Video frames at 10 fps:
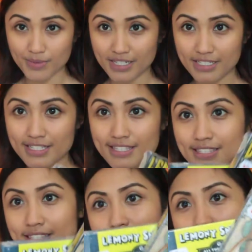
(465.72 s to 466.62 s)

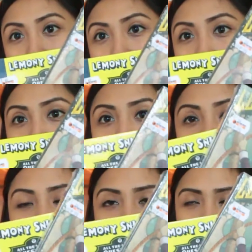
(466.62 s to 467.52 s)
ones
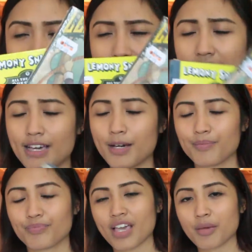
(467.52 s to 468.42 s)
at the,
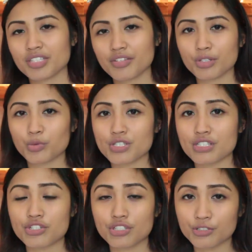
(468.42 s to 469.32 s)
I believe it was
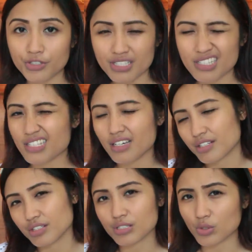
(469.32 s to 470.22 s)
the children's, young
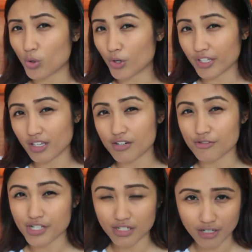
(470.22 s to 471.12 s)
adult, or young
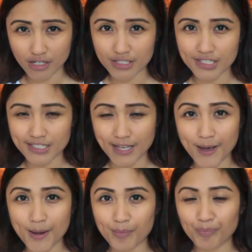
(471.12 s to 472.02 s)
readers
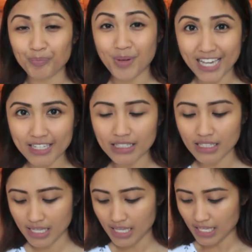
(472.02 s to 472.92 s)
pile.
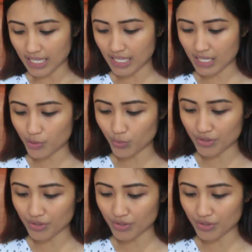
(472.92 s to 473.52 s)
And